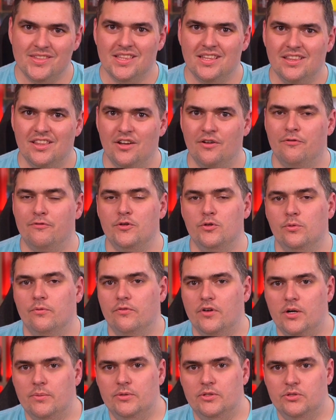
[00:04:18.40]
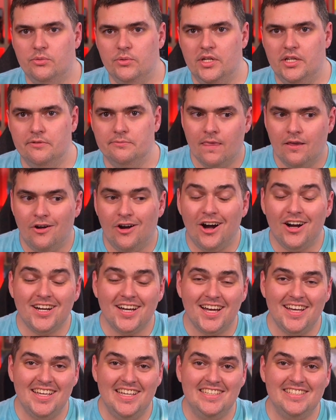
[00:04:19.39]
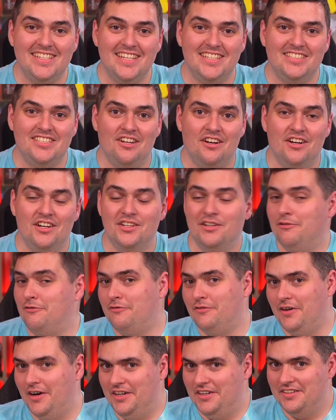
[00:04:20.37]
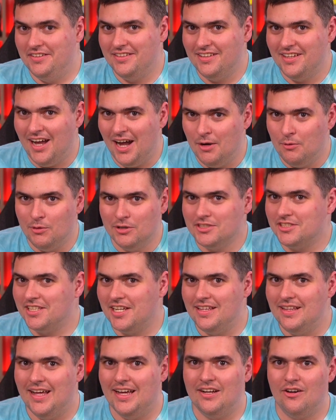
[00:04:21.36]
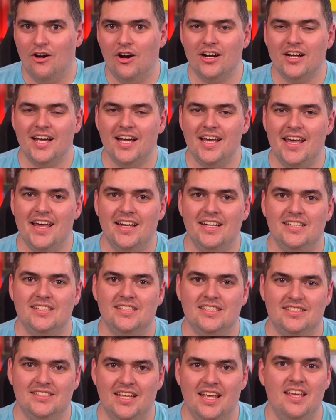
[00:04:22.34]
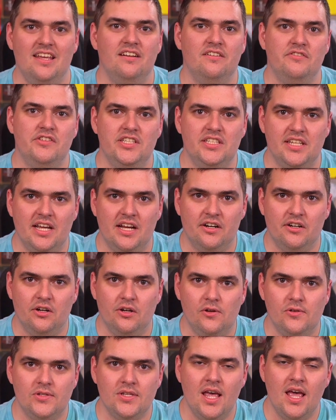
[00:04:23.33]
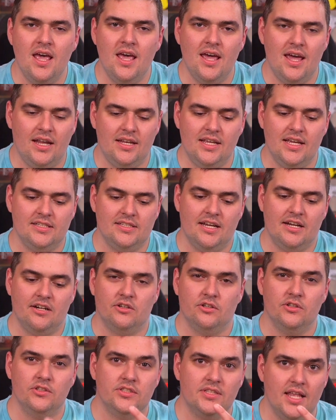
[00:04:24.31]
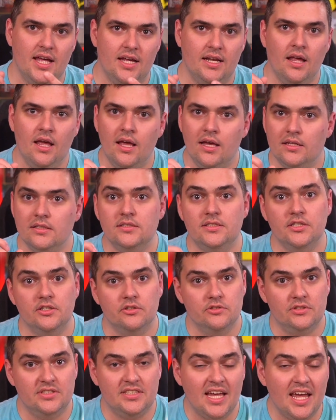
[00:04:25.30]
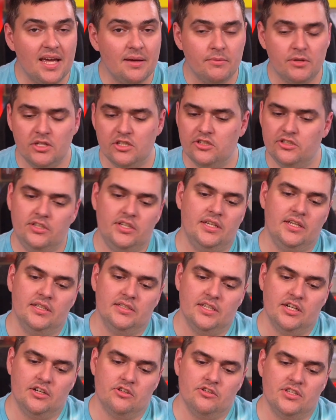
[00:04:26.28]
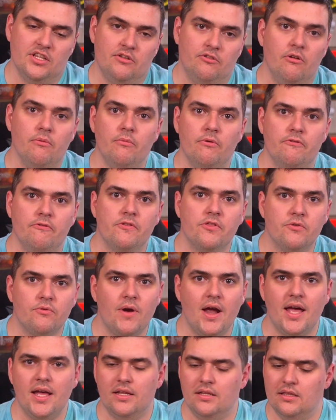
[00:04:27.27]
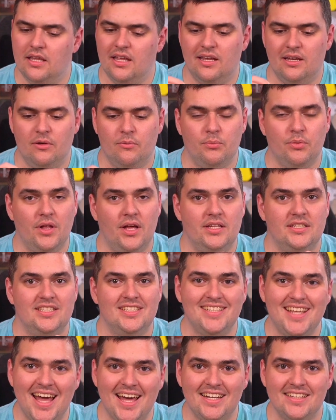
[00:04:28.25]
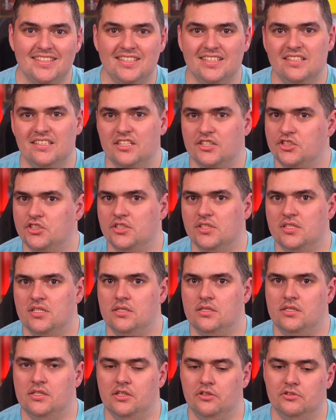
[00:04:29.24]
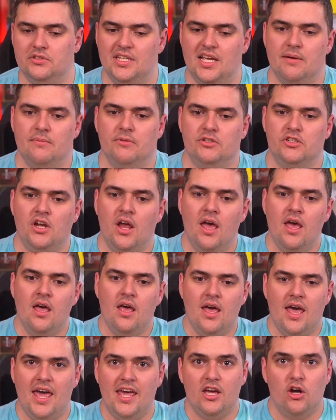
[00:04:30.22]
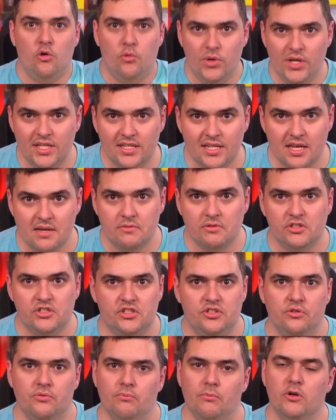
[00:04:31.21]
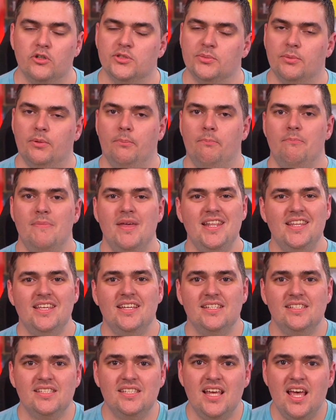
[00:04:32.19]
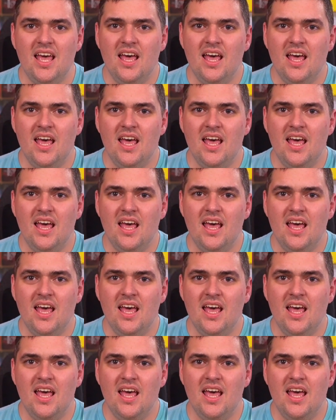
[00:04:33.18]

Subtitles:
they're few and far between. Hawkeye is a ton of fun. I will say that. Hawkeye has 10 of these arrows, and he has arrows that deal damage. He has arrows that remove threat. They apply status conditions, deal damage, AoE damage to multiple minions